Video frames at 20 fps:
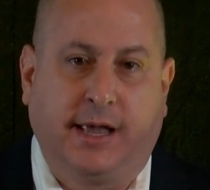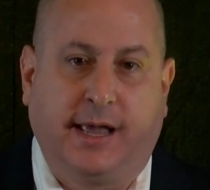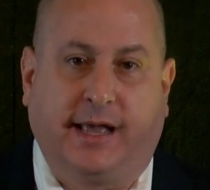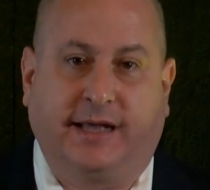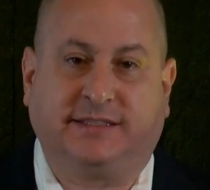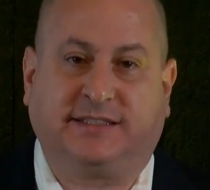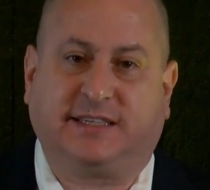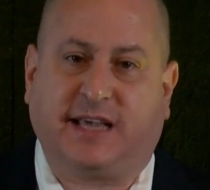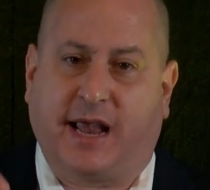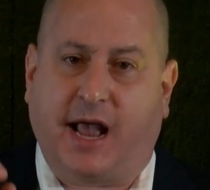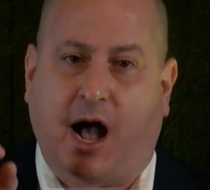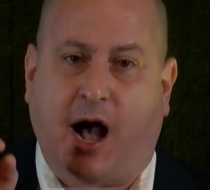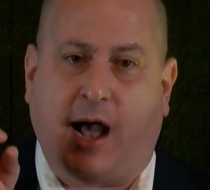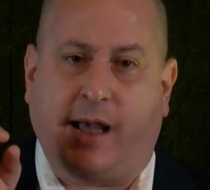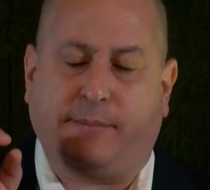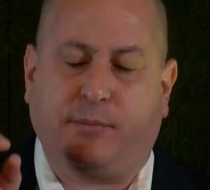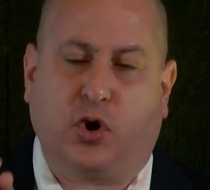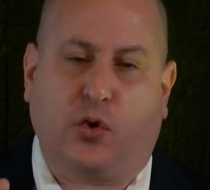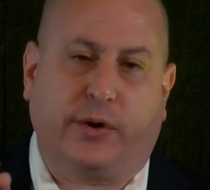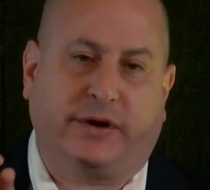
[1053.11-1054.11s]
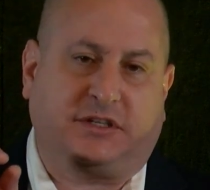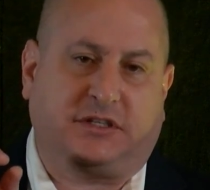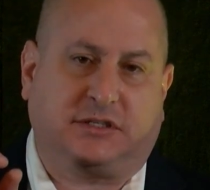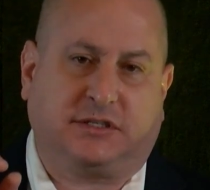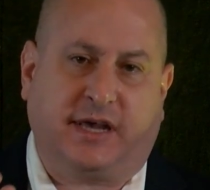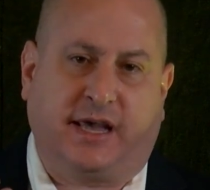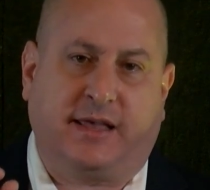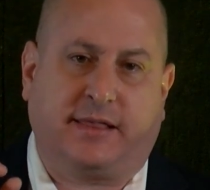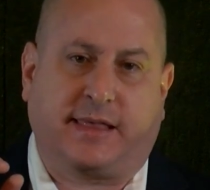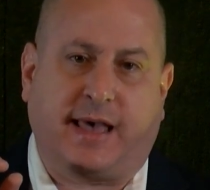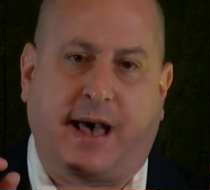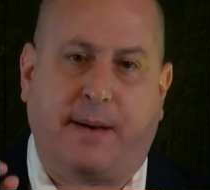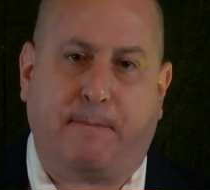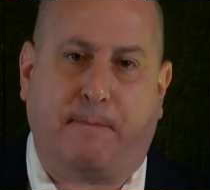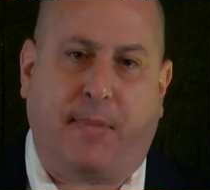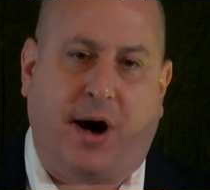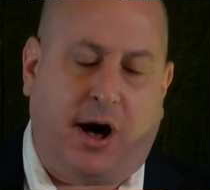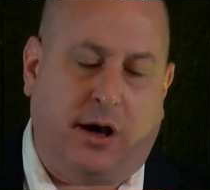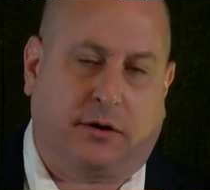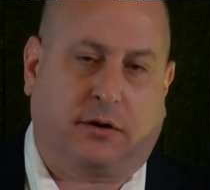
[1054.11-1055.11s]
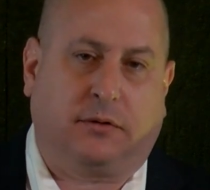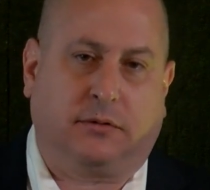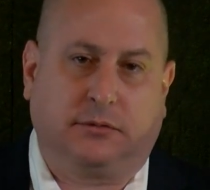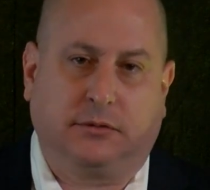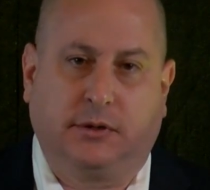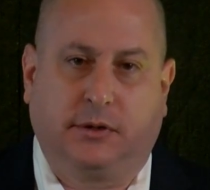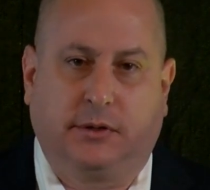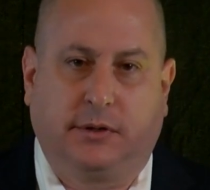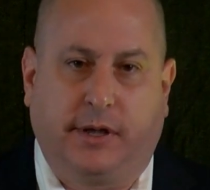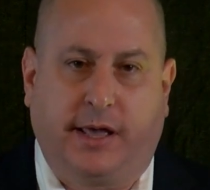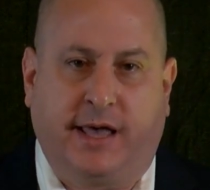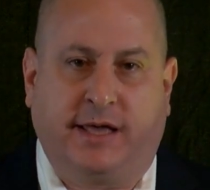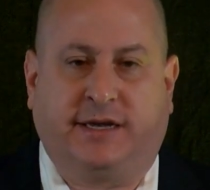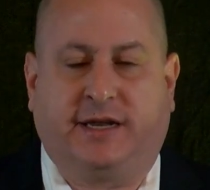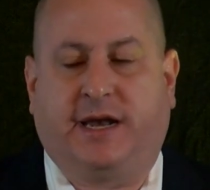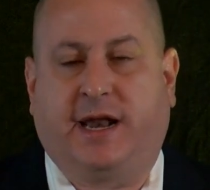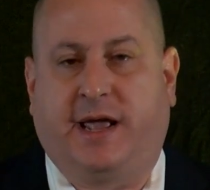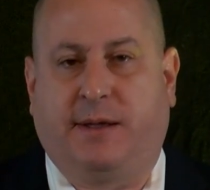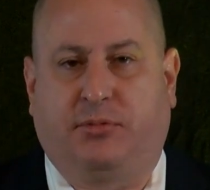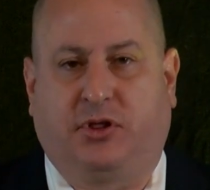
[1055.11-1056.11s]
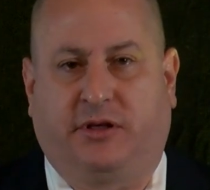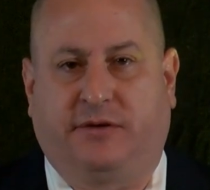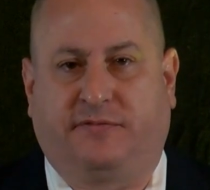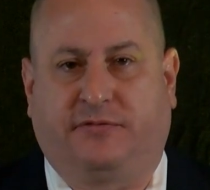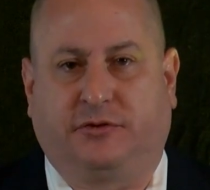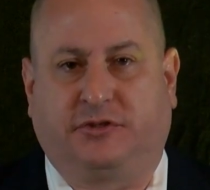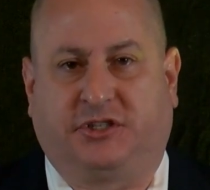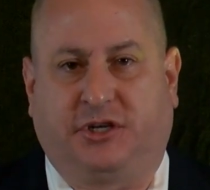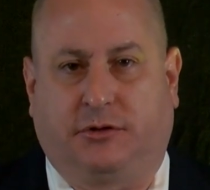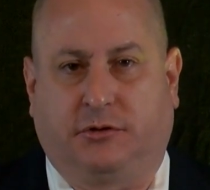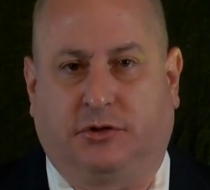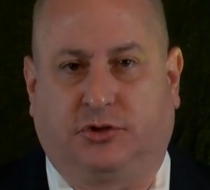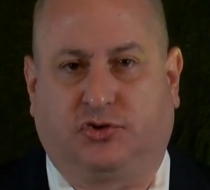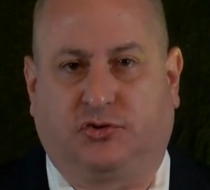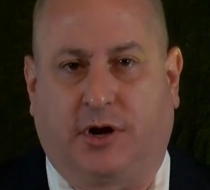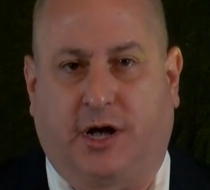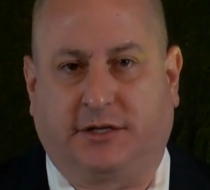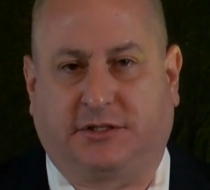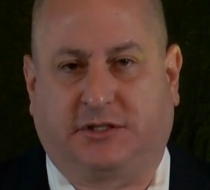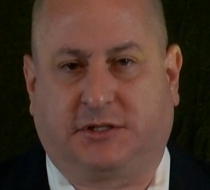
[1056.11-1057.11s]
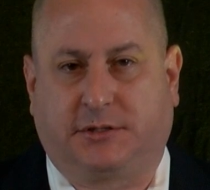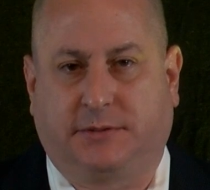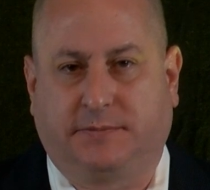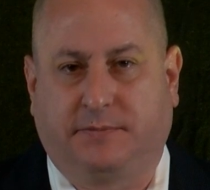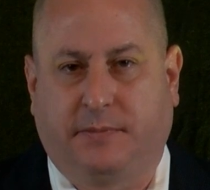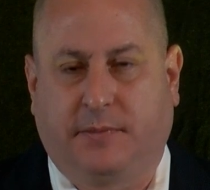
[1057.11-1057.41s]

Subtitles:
and say, I'm going to take that model and enable it for zero trust.